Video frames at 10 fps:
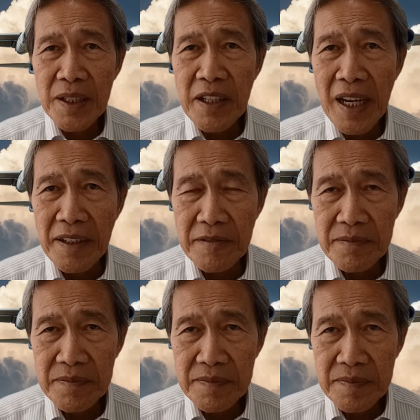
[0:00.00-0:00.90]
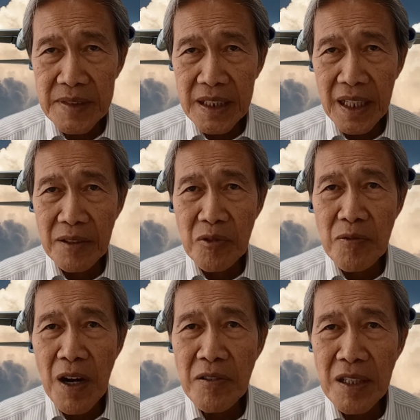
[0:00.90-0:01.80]
died. And we
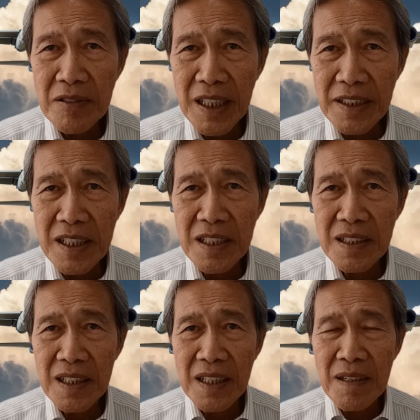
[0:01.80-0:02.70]
found out that this